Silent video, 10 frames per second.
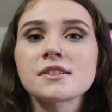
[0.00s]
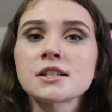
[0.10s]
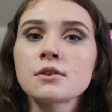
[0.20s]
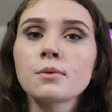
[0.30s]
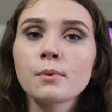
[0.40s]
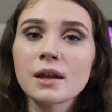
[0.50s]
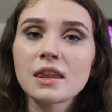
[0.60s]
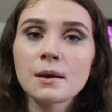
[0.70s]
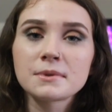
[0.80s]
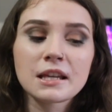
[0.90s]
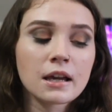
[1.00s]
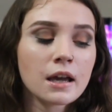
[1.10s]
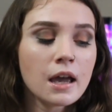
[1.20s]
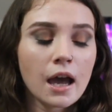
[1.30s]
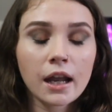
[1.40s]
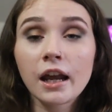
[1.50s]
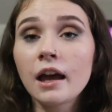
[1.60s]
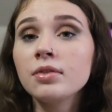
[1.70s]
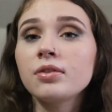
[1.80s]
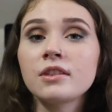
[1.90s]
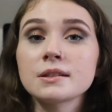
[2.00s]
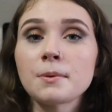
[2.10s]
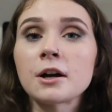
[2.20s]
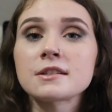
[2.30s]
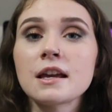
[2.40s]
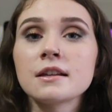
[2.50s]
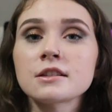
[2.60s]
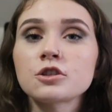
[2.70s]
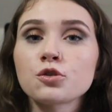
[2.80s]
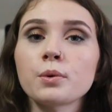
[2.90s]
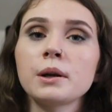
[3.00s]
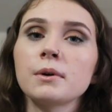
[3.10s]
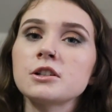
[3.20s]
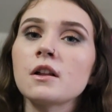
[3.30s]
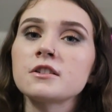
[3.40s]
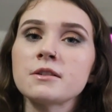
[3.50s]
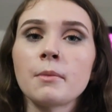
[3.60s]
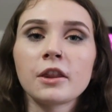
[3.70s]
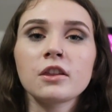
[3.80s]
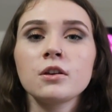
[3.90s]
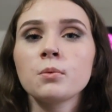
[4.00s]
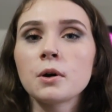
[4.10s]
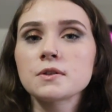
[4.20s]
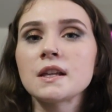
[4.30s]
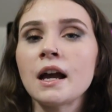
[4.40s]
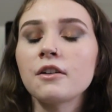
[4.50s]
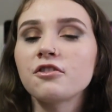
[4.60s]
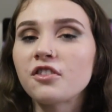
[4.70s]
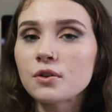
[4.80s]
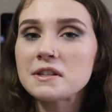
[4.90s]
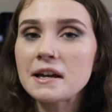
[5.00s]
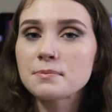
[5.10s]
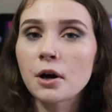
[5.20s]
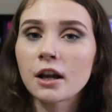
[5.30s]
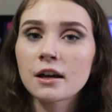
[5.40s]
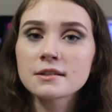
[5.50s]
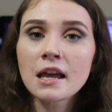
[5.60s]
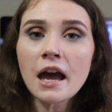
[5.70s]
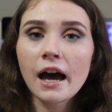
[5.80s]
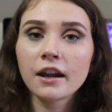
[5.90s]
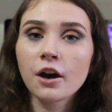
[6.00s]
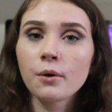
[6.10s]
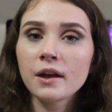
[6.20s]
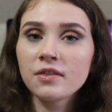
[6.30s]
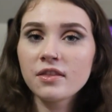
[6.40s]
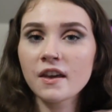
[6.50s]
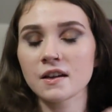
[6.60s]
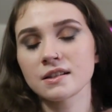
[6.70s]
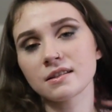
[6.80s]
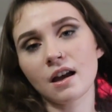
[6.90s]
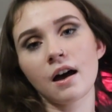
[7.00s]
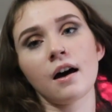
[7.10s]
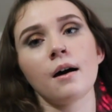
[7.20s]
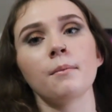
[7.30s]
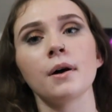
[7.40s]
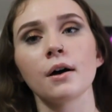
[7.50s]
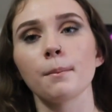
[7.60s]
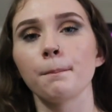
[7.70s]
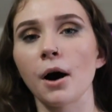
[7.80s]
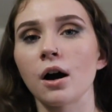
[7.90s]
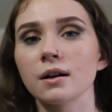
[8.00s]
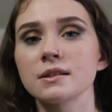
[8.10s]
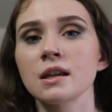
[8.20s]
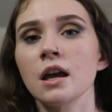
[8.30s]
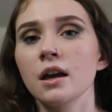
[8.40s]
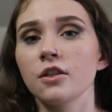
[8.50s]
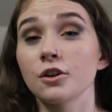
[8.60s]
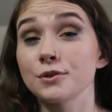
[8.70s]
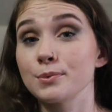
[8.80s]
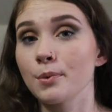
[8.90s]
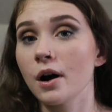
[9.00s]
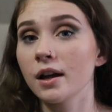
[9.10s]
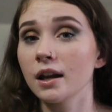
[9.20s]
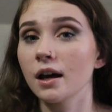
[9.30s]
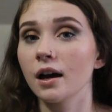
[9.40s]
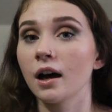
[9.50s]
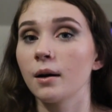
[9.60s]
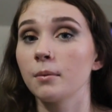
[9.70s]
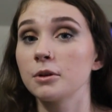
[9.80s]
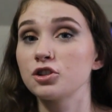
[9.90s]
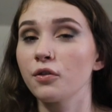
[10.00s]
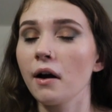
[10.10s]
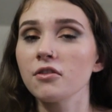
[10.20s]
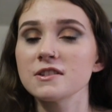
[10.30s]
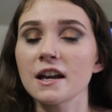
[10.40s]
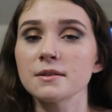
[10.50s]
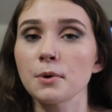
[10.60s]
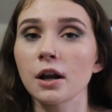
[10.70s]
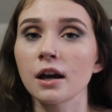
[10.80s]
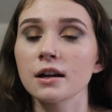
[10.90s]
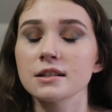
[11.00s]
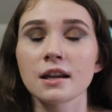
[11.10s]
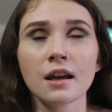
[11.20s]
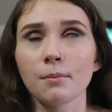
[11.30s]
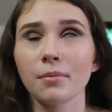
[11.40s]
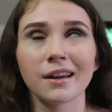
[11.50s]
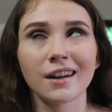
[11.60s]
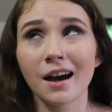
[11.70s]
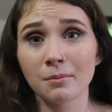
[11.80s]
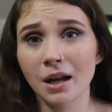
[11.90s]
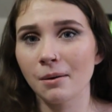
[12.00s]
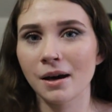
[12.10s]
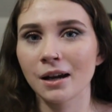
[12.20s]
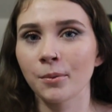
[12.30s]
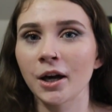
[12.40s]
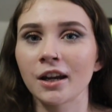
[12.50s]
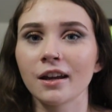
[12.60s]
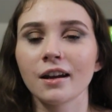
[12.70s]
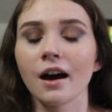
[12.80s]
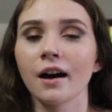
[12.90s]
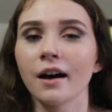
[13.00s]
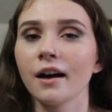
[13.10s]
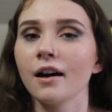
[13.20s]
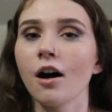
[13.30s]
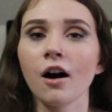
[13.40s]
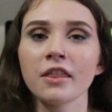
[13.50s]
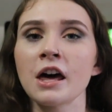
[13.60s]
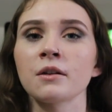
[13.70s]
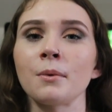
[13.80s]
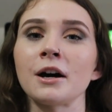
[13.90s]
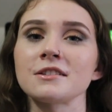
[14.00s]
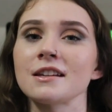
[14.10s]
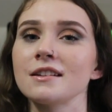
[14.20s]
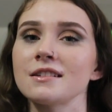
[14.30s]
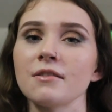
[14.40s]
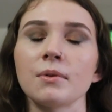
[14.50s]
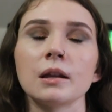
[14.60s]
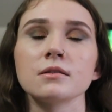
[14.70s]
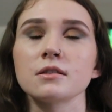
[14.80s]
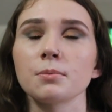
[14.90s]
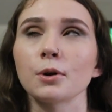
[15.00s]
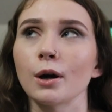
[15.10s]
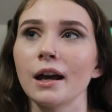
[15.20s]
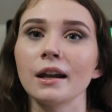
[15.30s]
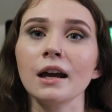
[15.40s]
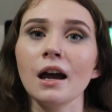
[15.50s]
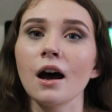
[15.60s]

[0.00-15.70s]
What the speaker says: to do with Ipsy. And again, this box is $21 a month. You mostly get full-size products. I know in this box there's one travel size product, but I'm not mad about it. All the other boxes have been super great,